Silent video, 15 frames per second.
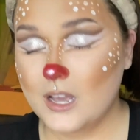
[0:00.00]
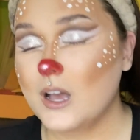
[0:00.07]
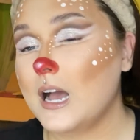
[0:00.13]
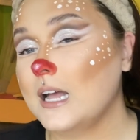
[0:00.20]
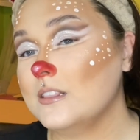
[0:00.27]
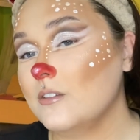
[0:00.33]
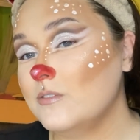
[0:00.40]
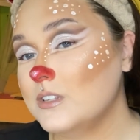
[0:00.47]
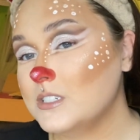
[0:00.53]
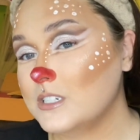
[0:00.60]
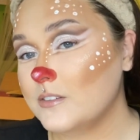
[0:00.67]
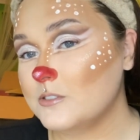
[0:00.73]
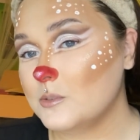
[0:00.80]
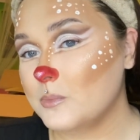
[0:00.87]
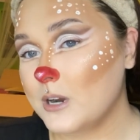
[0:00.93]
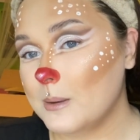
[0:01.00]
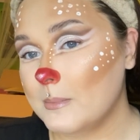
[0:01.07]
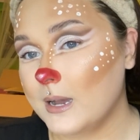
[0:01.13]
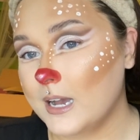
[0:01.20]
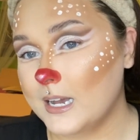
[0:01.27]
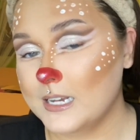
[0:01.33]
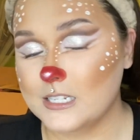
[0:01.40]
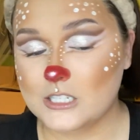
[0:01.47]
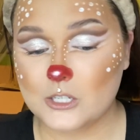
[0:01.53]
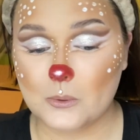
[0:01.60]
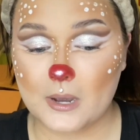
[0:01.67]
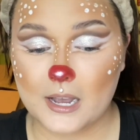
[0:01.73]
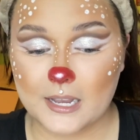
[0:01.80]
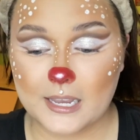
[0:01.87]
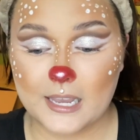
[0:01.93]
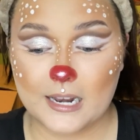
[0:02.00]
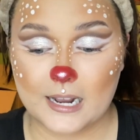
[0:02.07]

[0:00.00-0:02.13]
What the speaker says: I love this stuff to prime my eyes, so again,